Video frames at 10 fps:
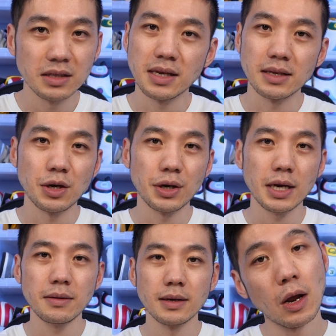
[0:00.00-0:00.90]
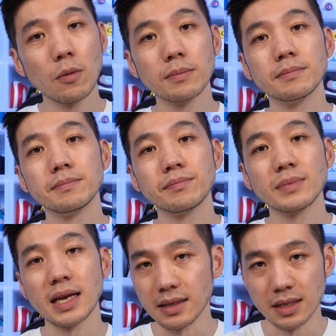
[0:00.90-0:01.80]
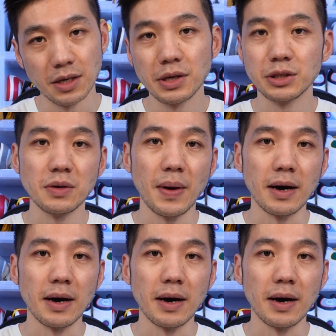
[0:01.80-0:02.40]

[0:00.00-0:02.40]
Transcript: laces get dirty, but nope, they continue to cheap